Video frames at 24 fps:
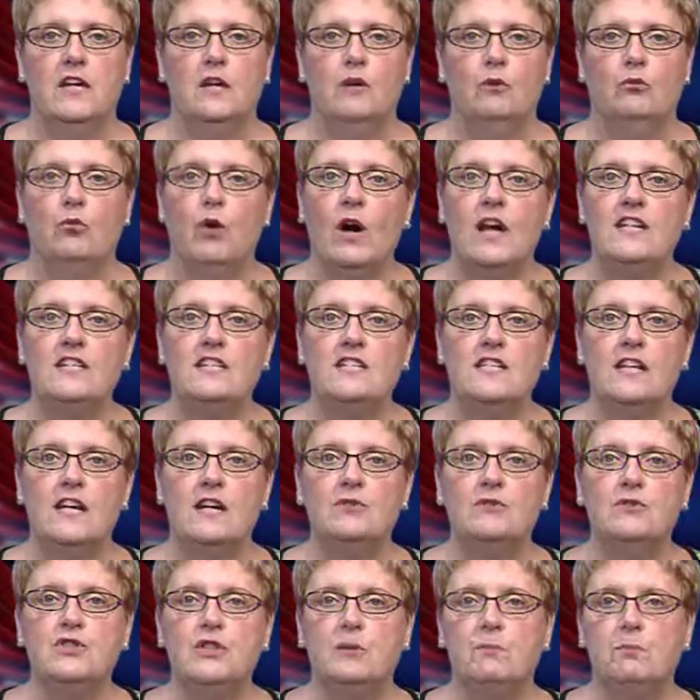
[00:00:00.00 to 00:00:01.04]
Rice
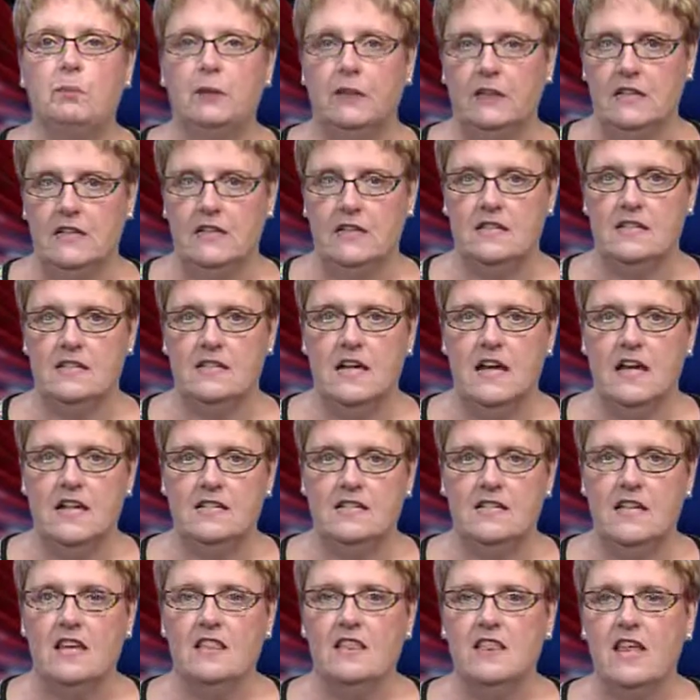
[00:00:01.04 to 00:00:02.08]
Township Police
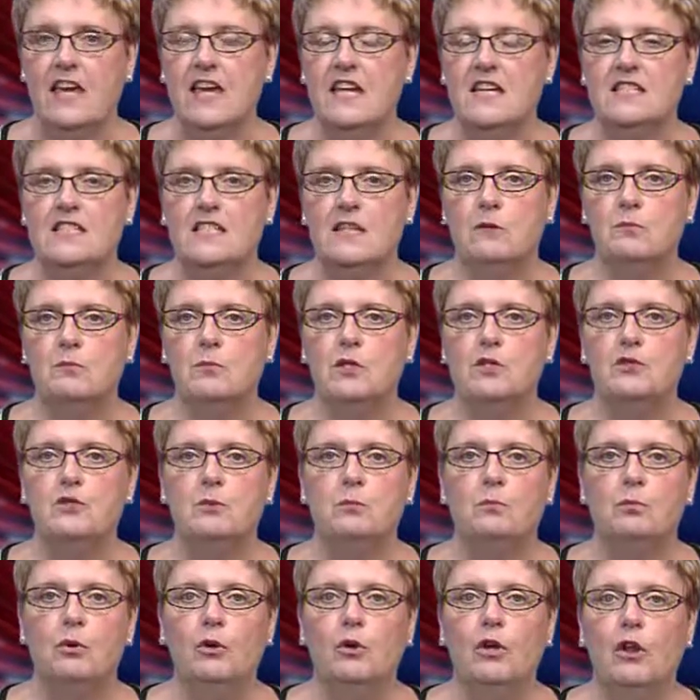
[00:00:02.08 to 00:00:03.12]
say they attempted to
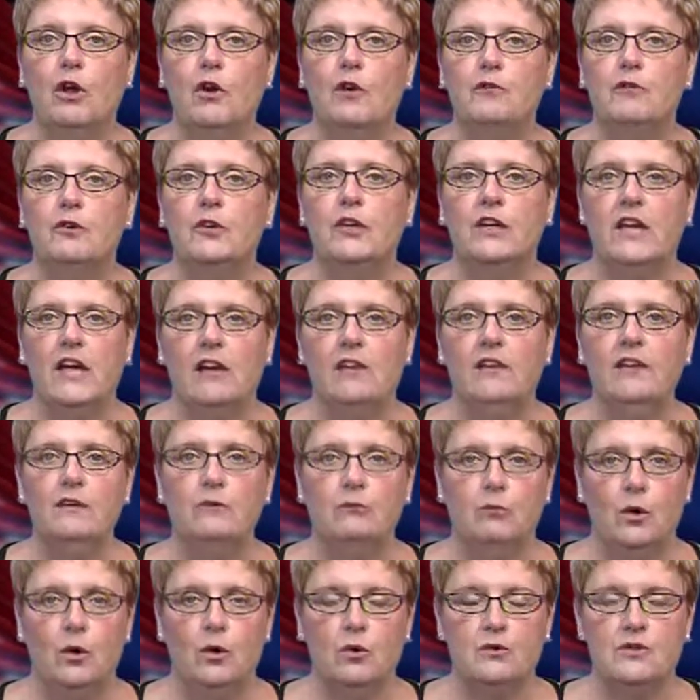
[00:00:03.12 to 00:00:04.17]
pull over Kelly
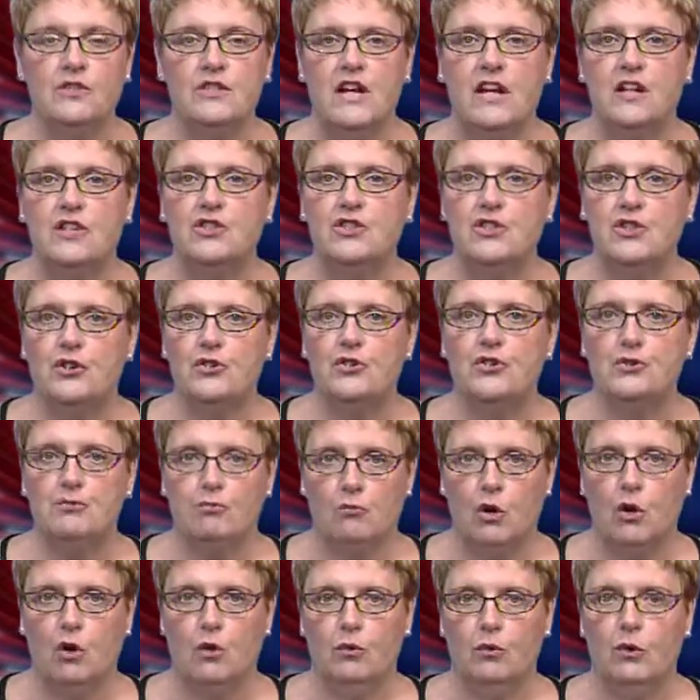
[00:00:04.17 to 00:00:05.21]
Rhodes on Church
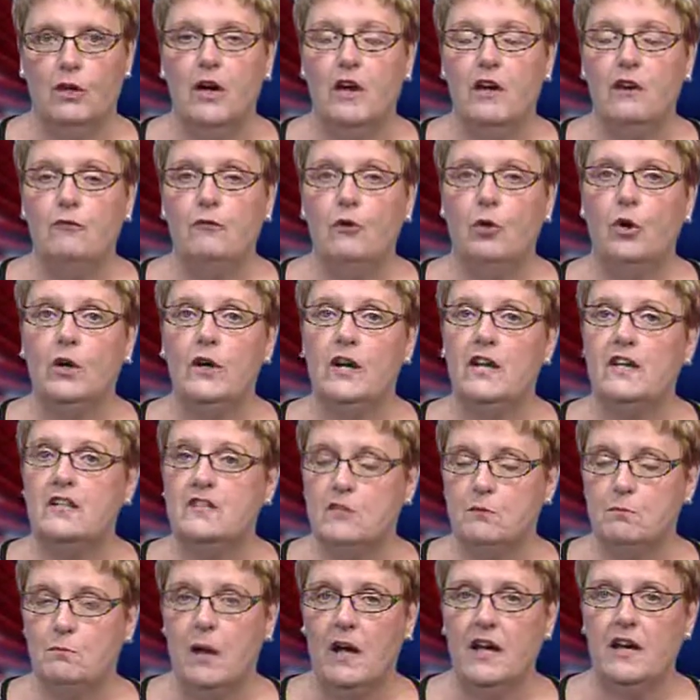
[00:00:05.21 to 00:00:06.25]
Road for an
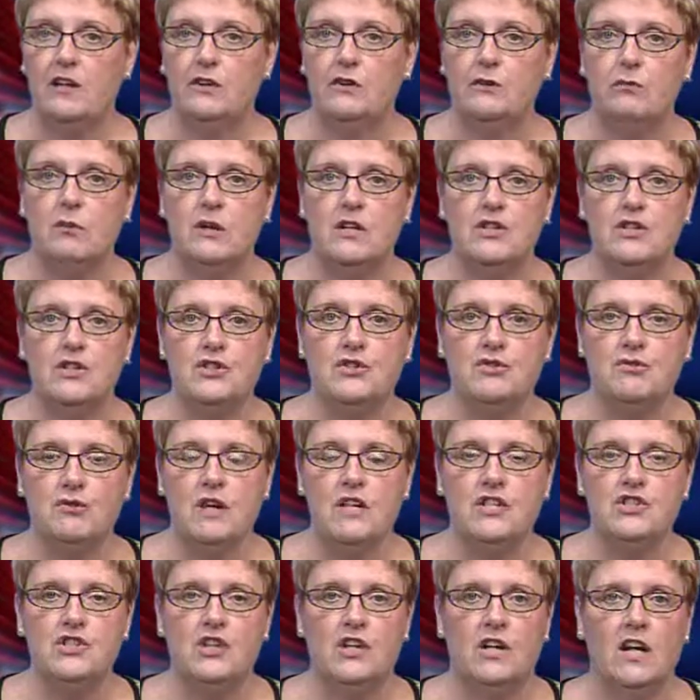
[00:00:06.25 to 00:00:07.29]
expired
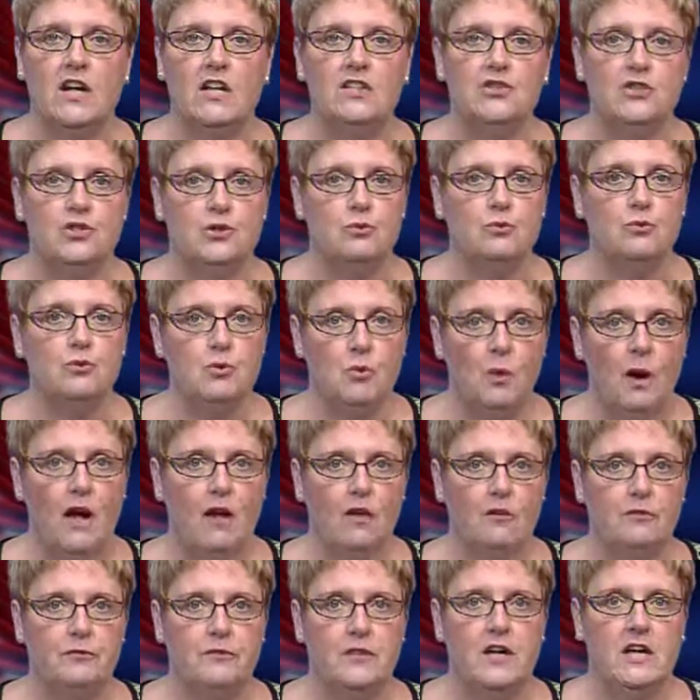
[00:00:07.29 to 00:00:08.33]
registration on June
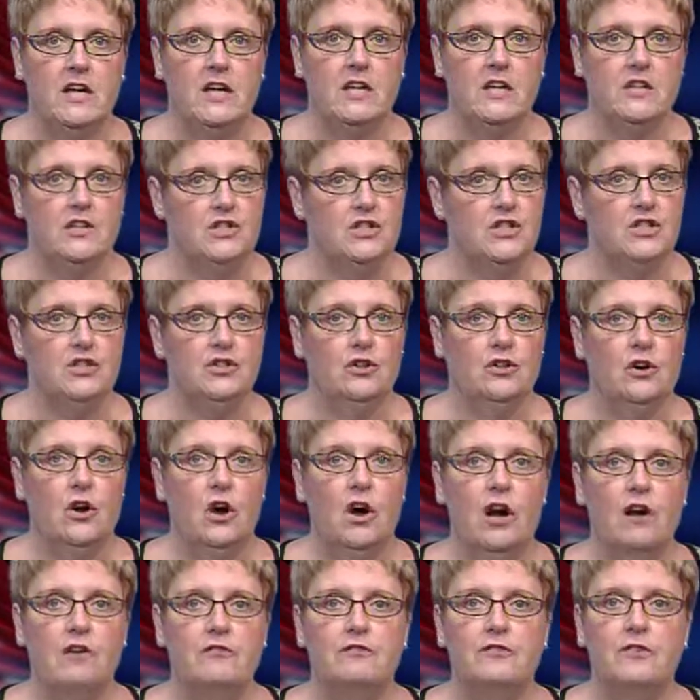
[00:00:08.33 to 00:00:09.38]
12th. She took
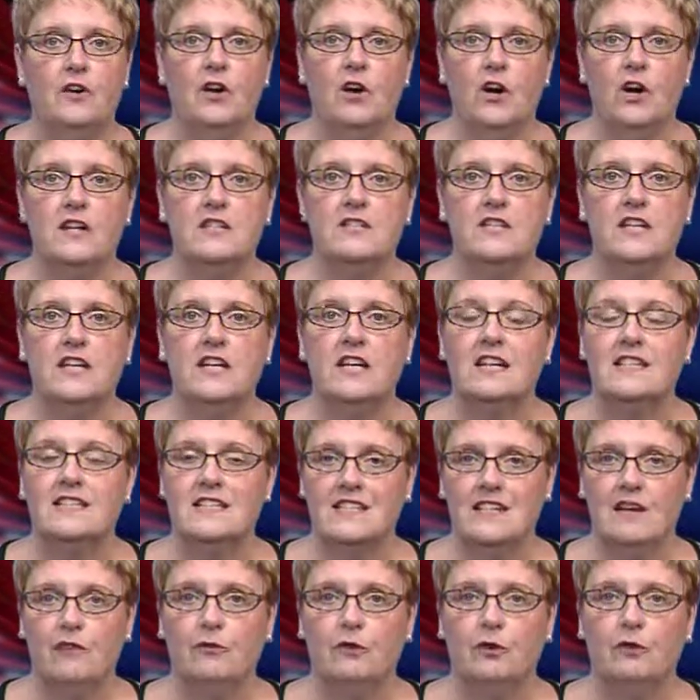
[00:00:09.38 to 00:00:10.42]
off, causing
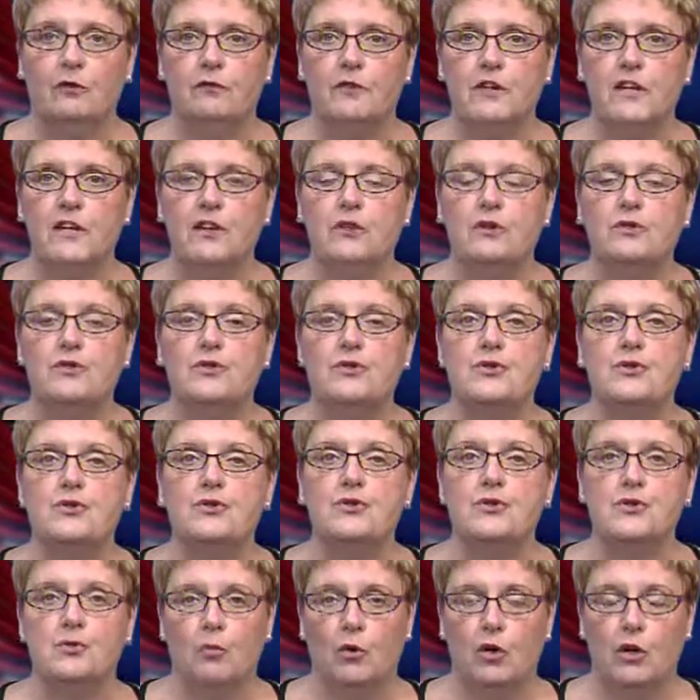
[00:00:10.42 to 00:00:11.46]
several vehicles to
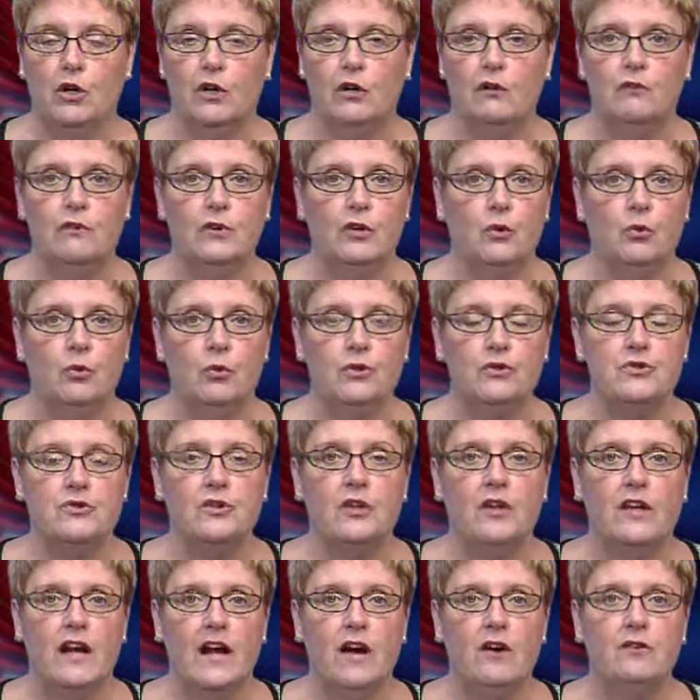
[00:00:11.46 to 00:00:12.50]
swerve in order to
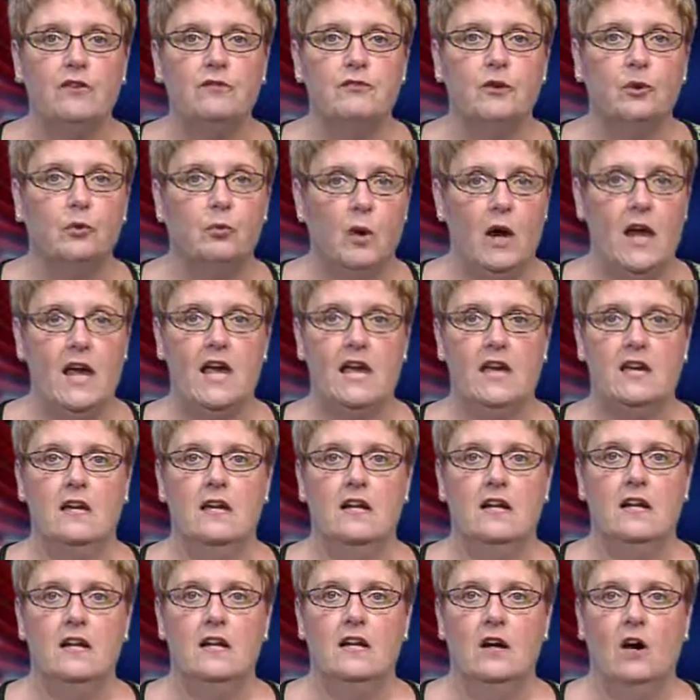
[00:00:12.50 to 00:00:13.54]
get out of her way.
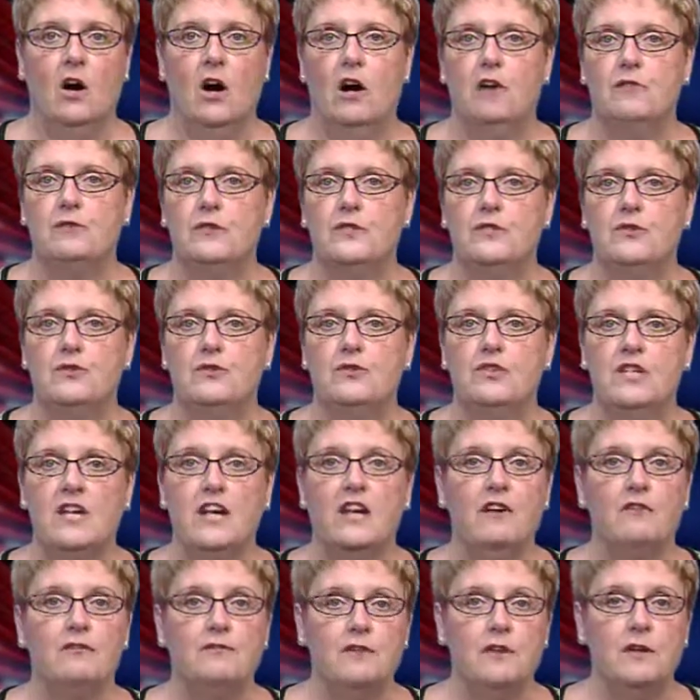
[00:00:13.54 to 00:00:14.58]
Officers say
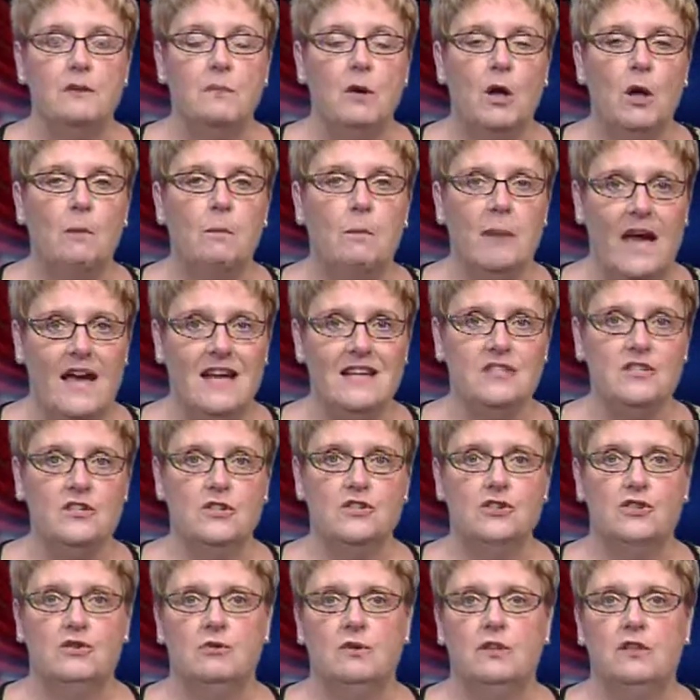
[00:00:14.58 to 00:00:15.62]
a female
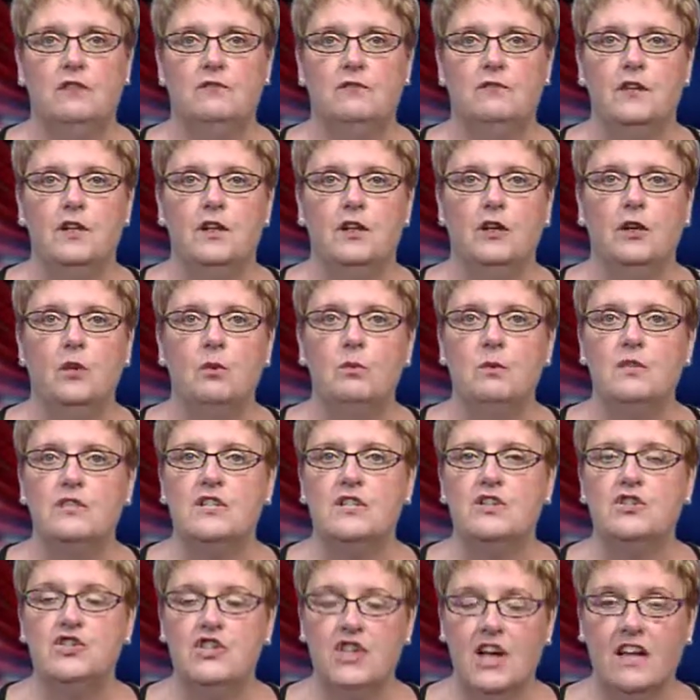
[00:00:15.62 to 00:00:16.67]
passenger in the vehicle was
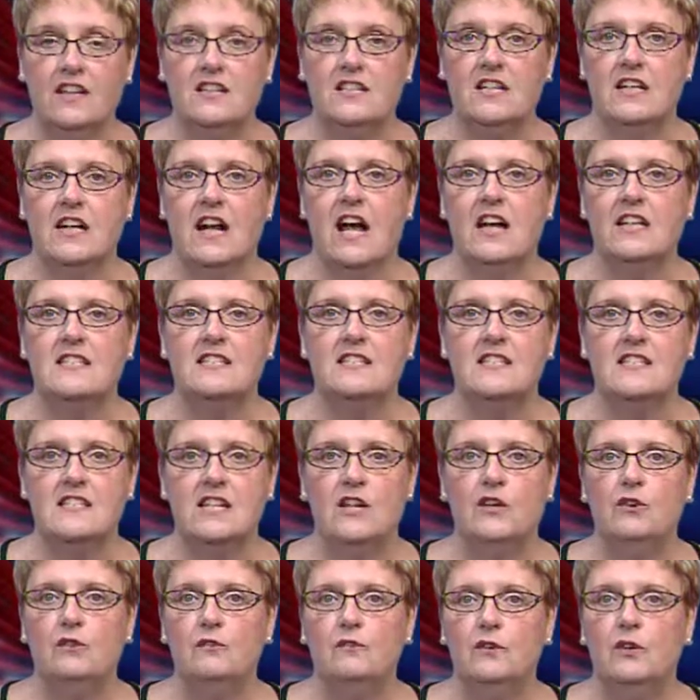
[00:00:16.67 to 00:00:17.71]
ejected on
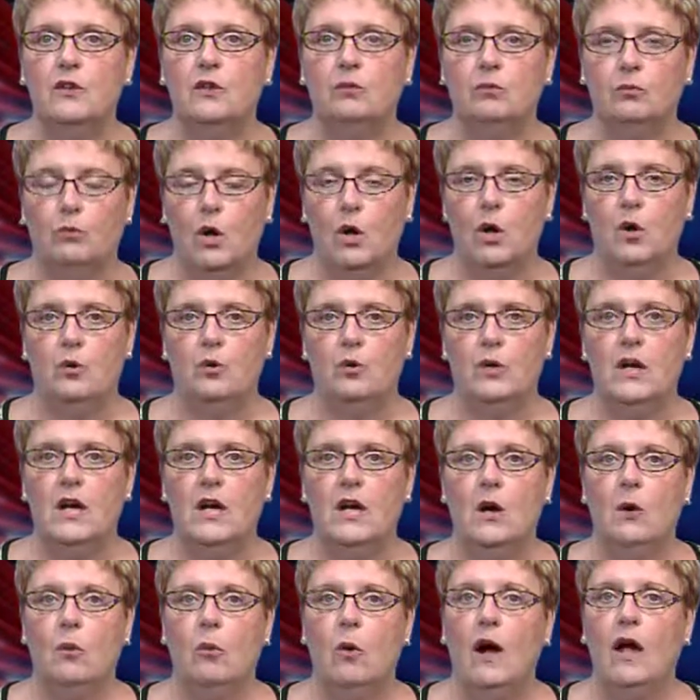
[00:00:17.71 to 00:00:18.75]
Stairville Road
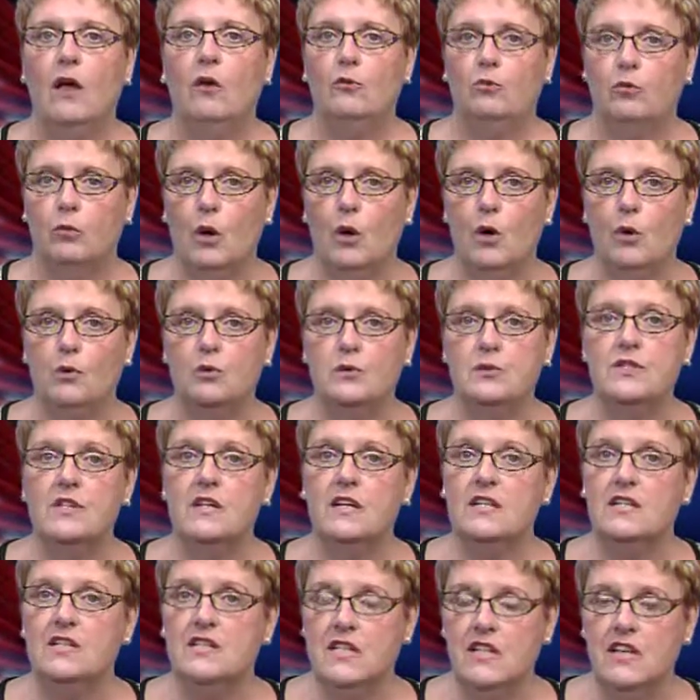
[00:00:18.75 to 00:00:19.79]
while Rhodes
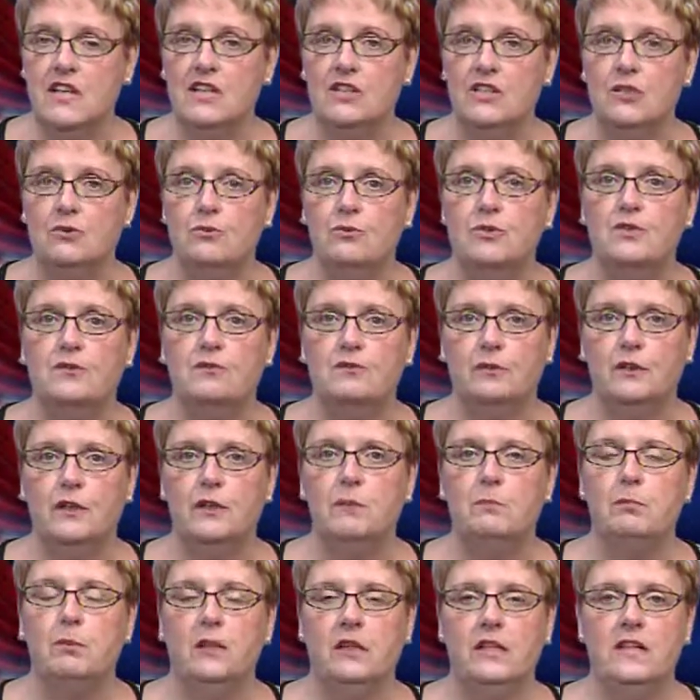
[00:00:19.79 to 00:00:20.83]
continued to flee
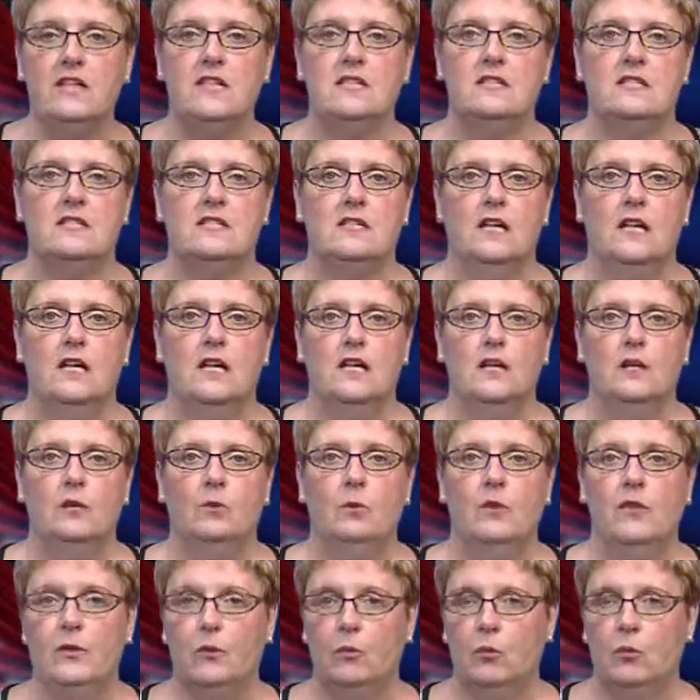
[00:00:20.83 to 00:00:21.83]
police. When the